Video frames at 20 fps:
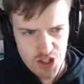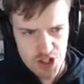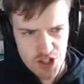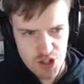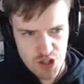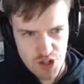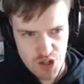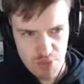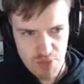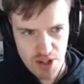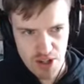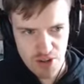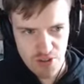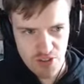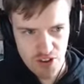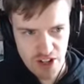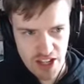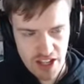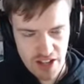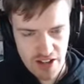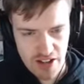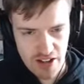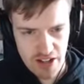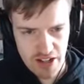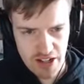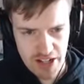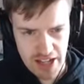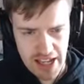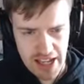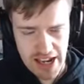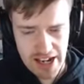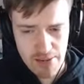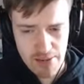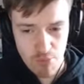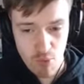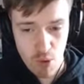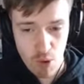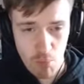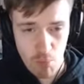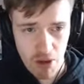distance can be good for uh, gaining
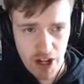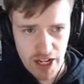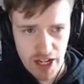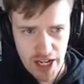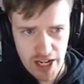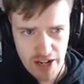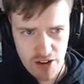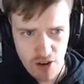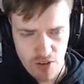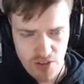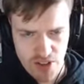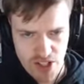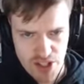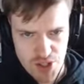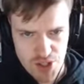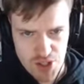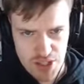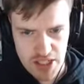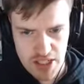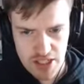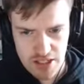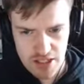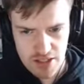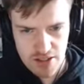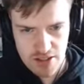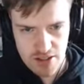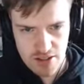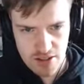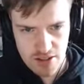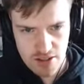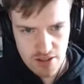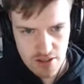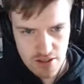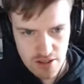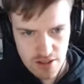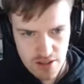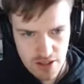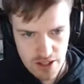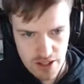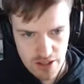more money, obviously.
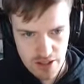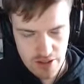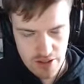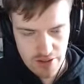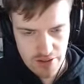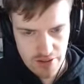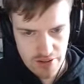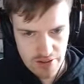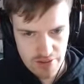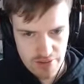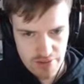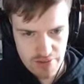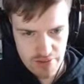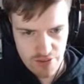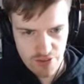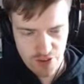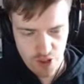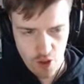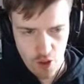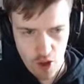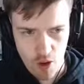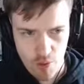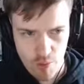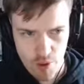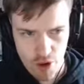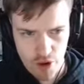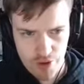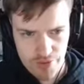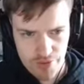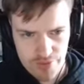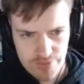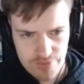Yeah, for the long run.